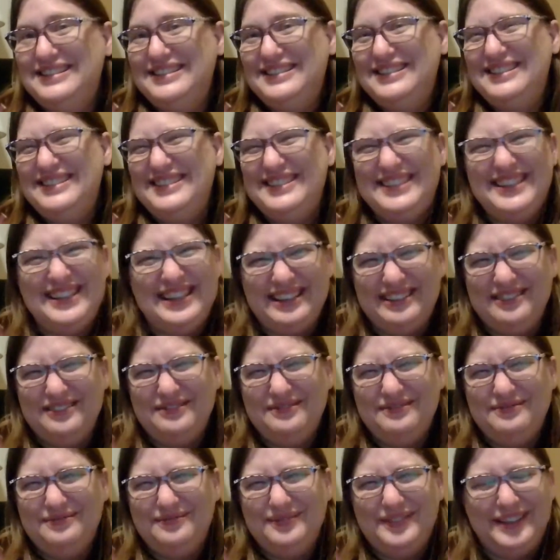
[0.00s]
didn't
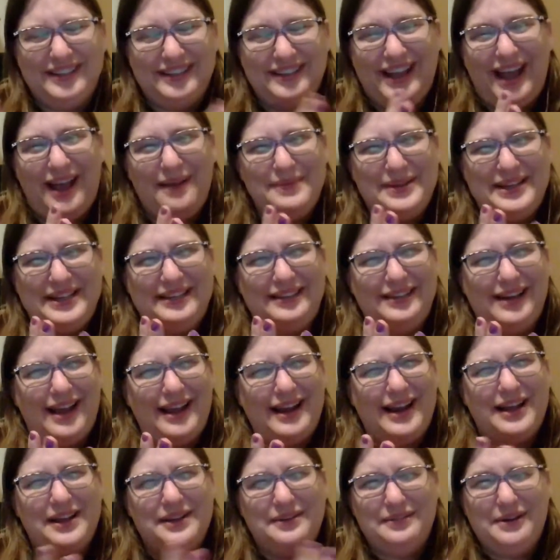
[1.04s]
really, I
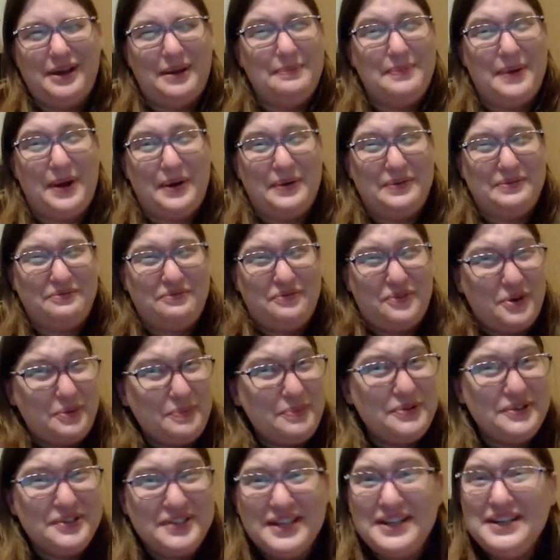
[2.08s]
got about
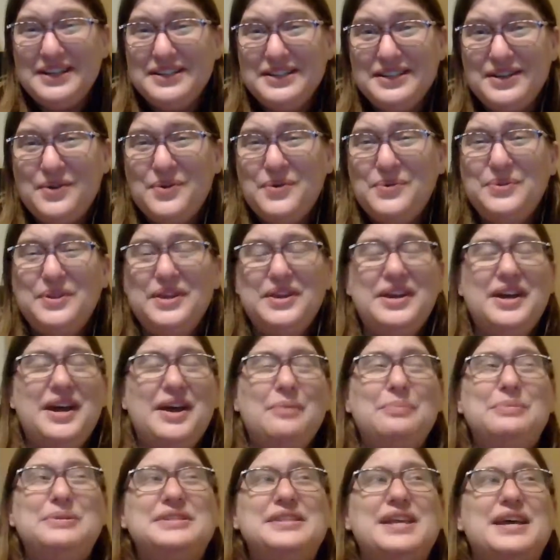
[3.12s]
4% into Hula
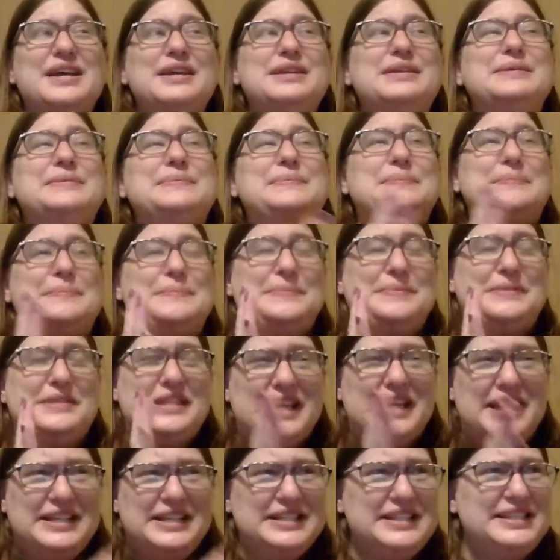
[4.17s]
Homicide.
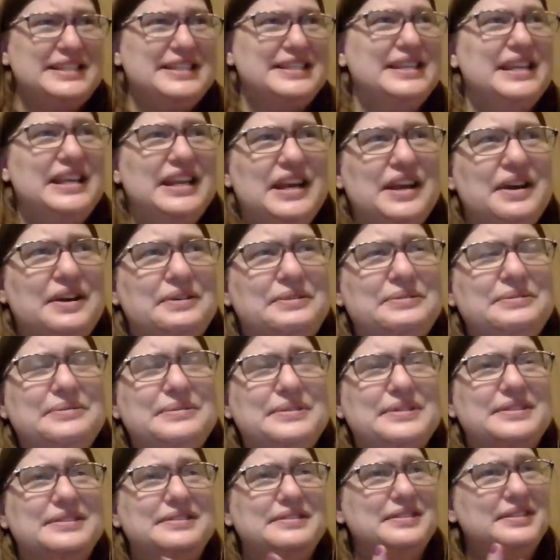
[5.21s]
It's,
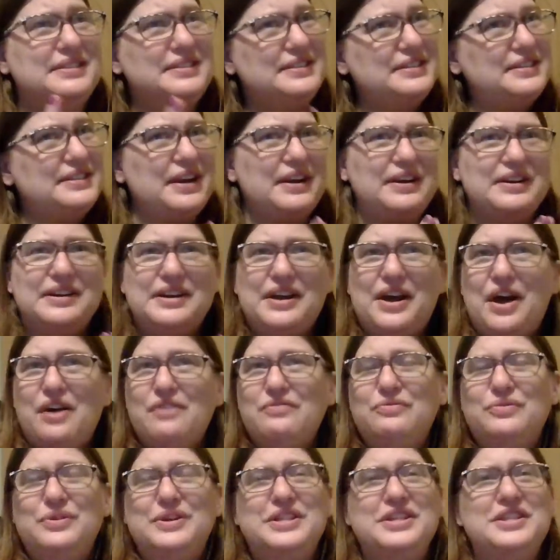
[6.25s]
starting
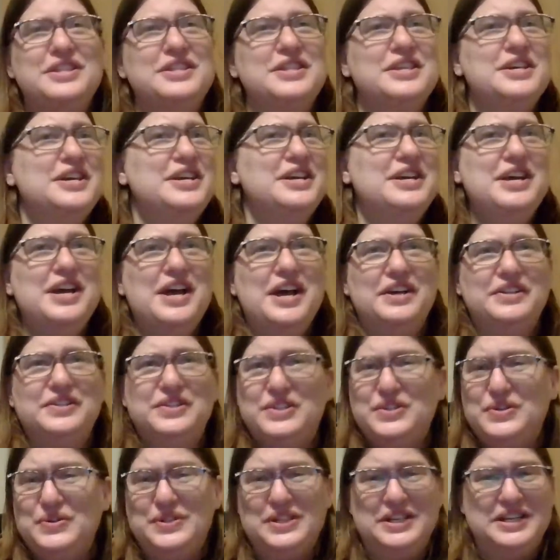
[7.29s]
off with a
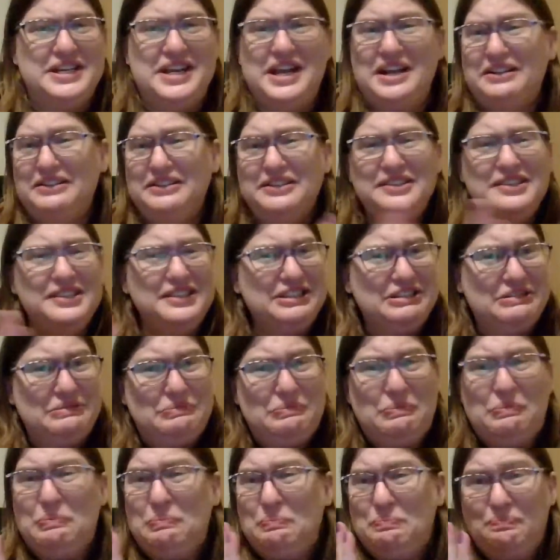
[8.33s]
stolen necklace,
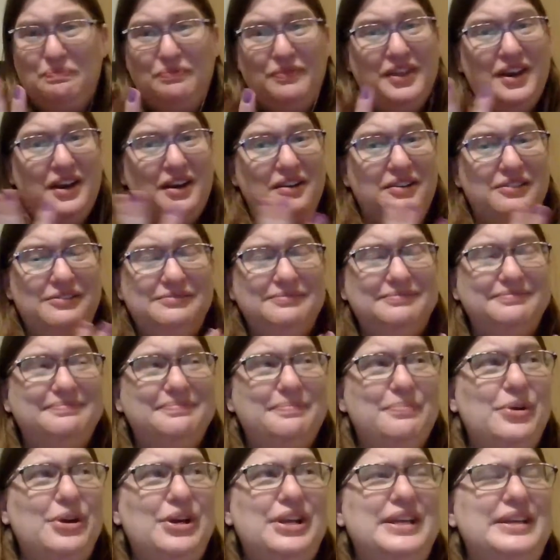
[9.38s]

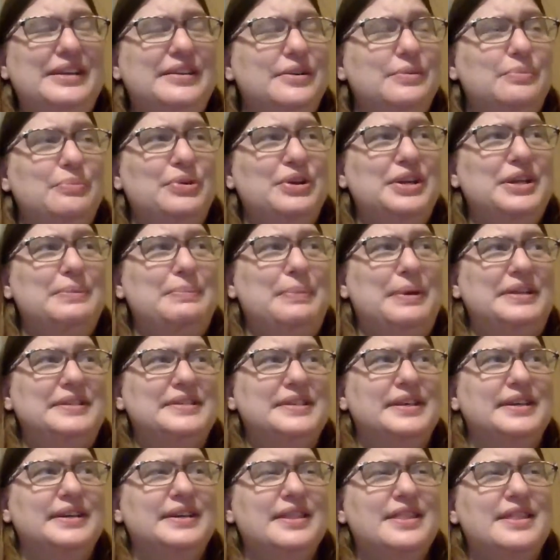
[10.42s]
pretty
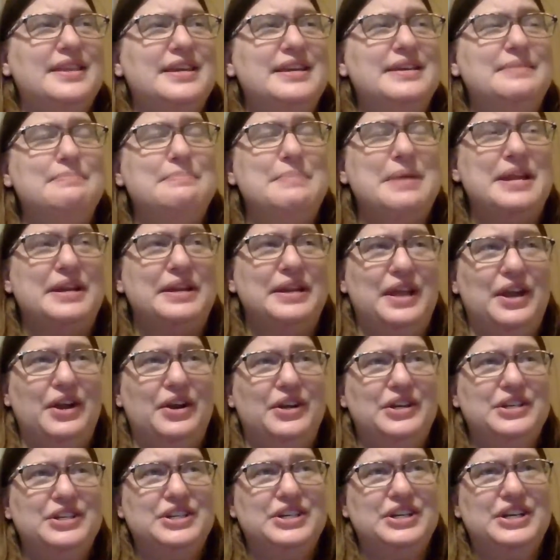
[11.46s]
basic. The main
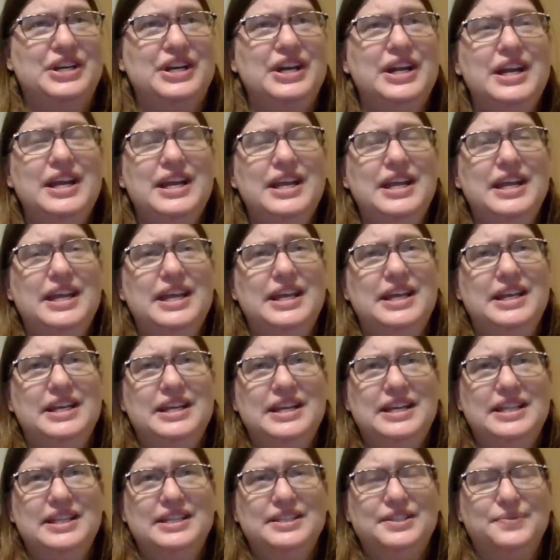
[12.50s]
character in
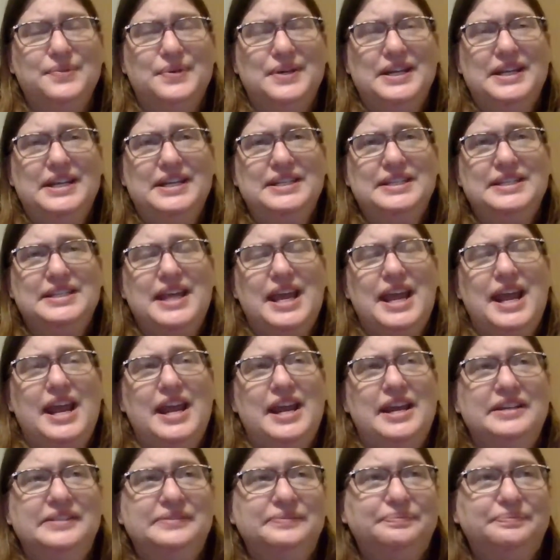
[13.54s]
this one is the